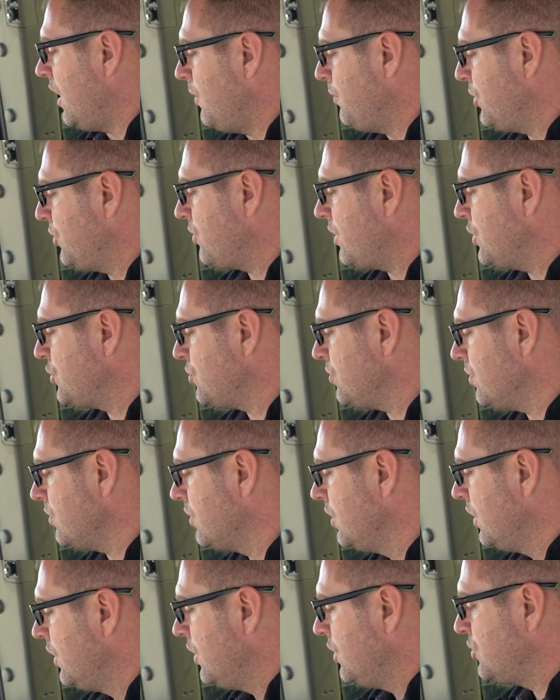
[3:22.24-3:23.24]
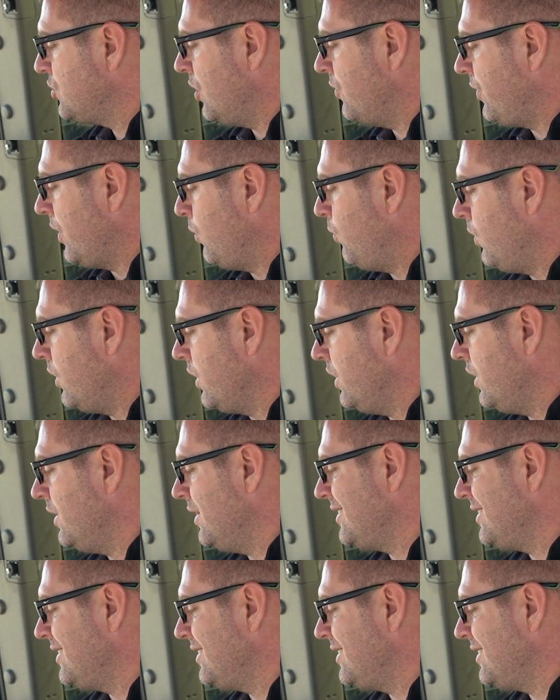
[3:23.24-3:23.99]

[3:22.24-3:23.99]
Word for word: common threshold so if I wanted